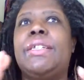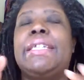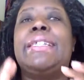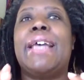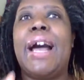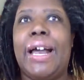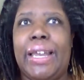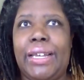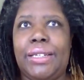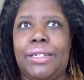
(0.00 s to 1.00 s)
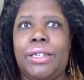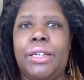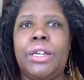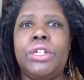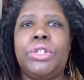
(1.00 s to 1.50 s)
designed
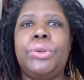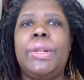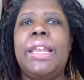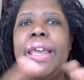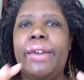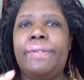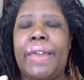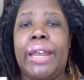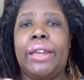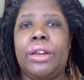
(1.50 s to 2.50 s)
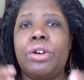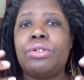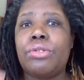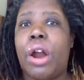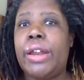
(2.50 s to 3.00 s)
to live in
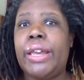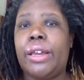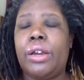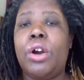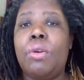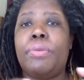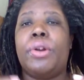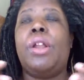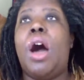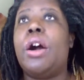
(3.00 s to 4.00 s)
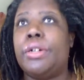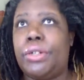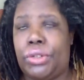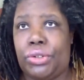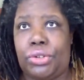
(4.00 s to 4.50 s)
chronic or prolonged
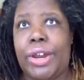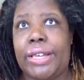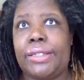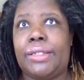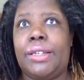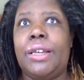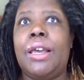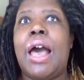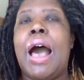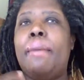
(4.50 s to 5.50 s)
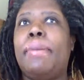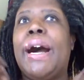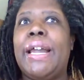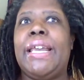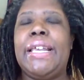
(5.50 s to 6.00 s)
stress. Our
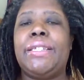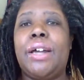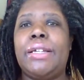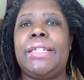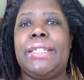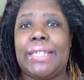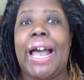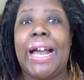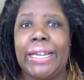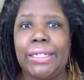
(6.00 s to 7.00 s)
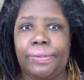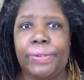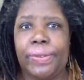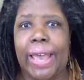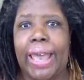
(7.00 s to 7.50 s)
body is not designed
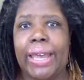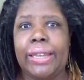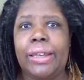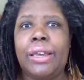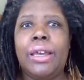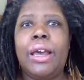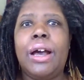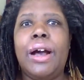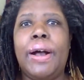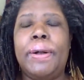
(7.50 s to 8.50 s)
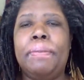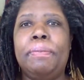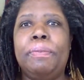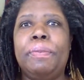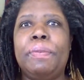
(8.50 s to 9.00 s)
for that.
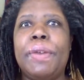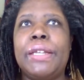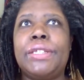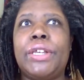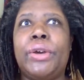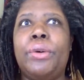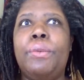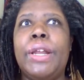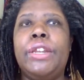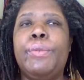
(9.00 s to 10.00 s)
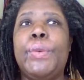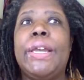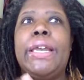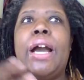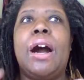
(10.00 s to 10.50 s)
And so when
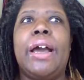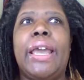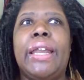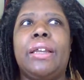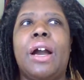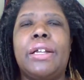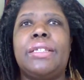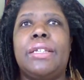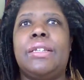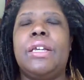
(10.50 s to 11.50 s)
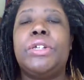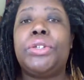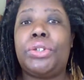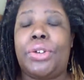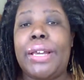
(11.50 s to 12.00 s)
we are in constant
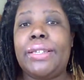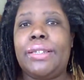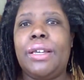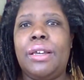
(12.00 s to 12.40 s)
stress,